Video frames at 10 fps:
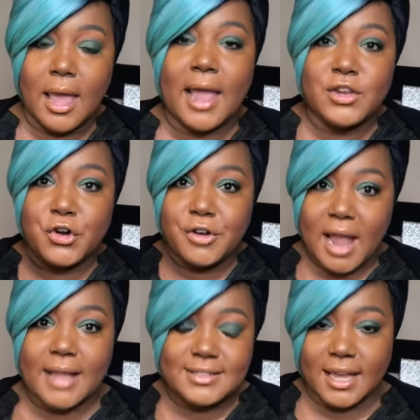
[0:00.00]
And you're
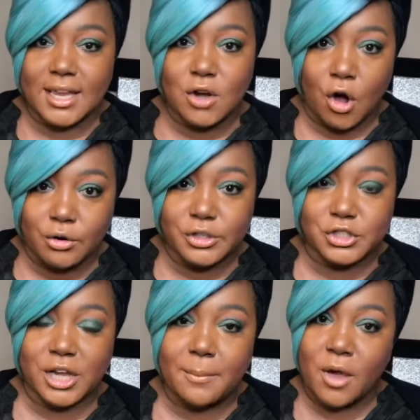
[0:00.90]
not taking
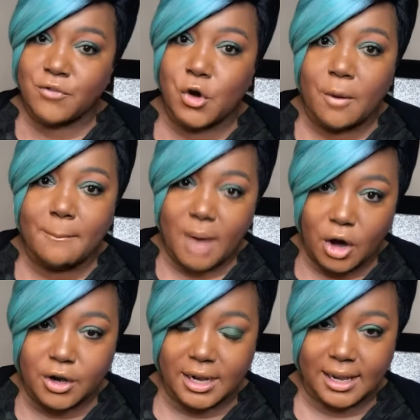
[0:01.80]
ownership of your
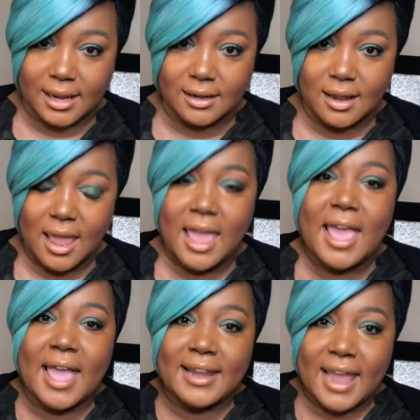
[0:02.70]
marketing
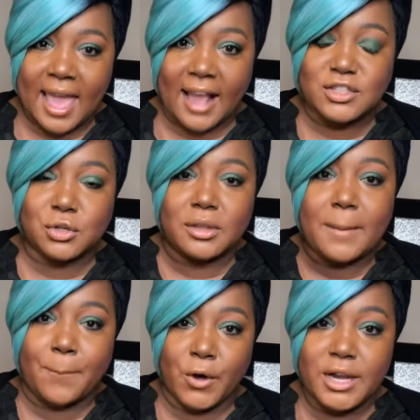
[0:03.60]
and
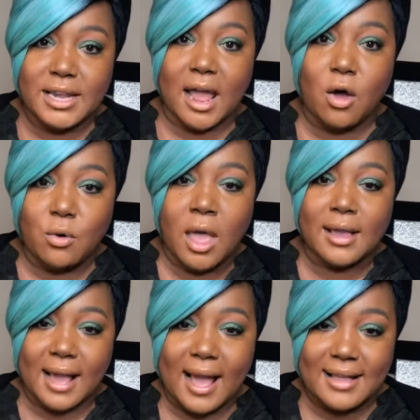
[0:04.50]
actually putting out
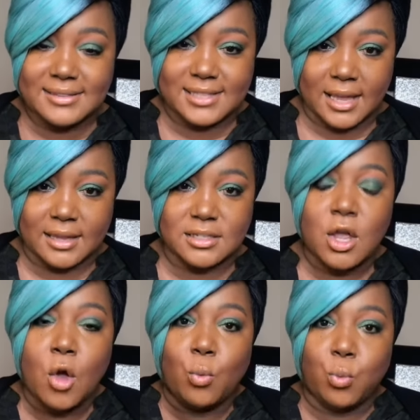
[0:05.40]
content
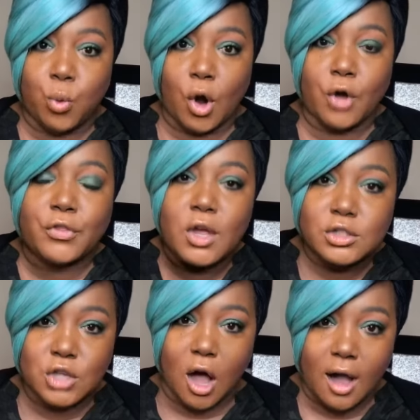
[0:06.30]
worth
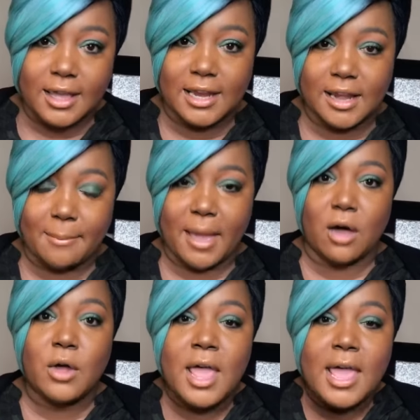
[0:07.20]
talking
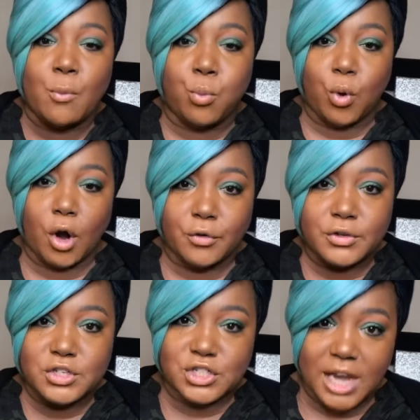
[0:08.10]
about
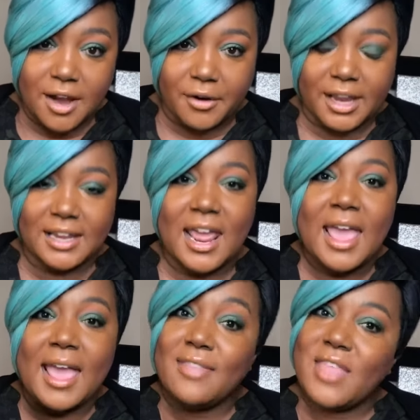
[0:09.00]
worth sharing
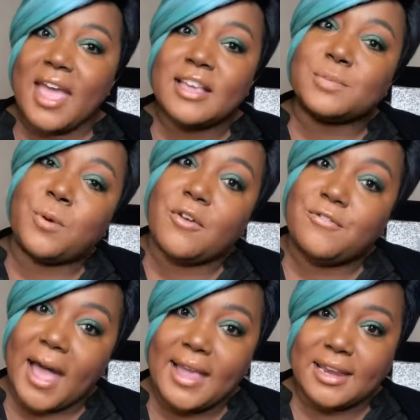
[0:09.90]
and that is
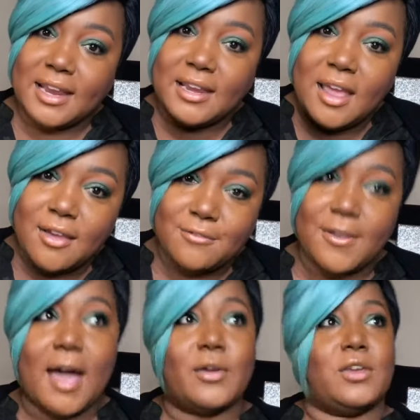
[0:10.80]
providing
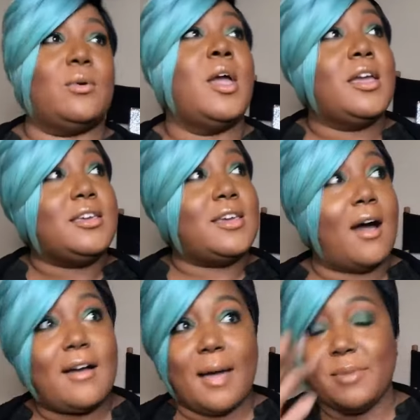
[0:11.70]
value.
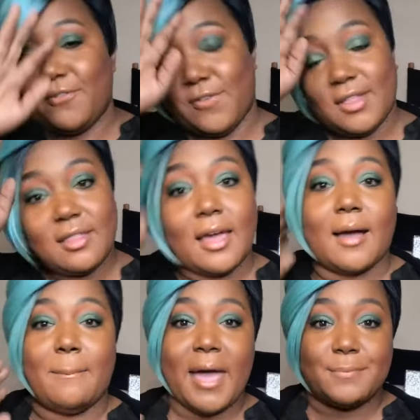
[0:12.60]
Y'all got me feeling like
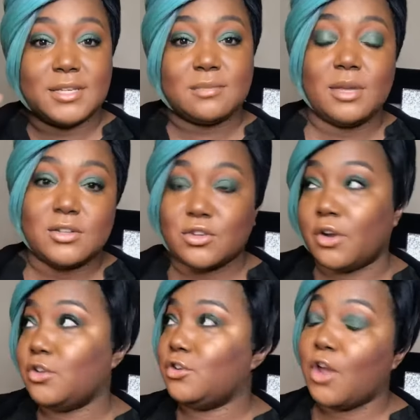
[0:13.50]
a Baptist minister
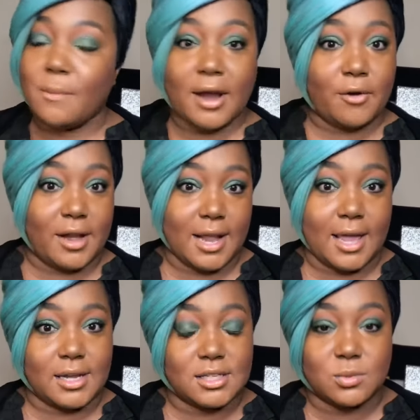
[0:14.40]
and you know my
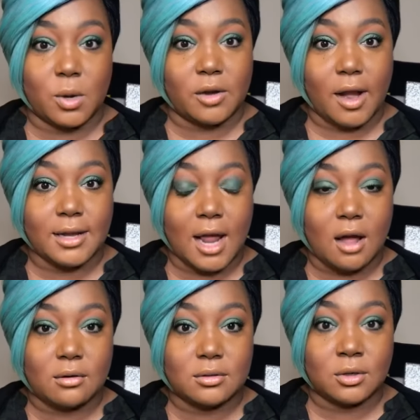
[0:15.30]
granddaddy is one right
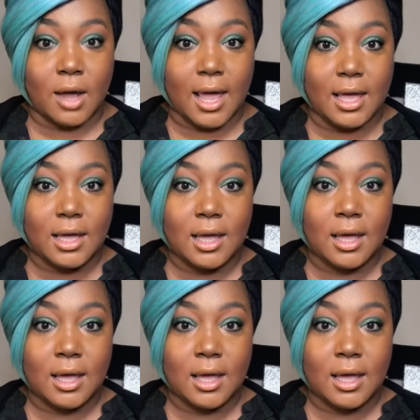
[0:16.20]
now, okay?